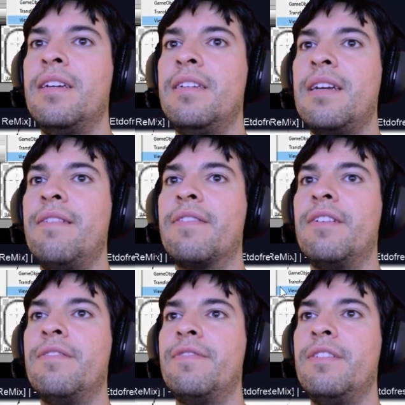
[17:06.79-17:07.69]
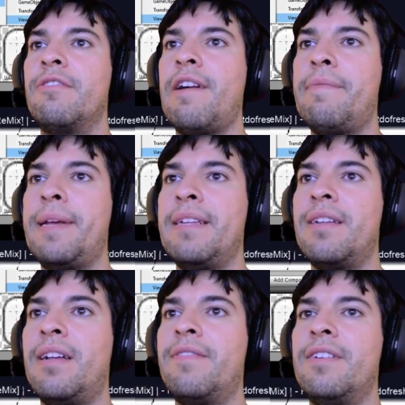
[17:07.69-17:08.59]
You should have view graph plan
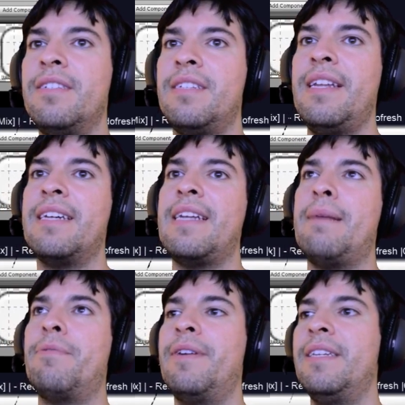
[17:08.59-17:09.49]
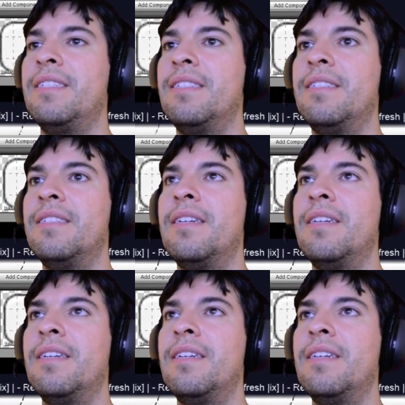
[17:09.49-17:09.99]
solver and just next operation.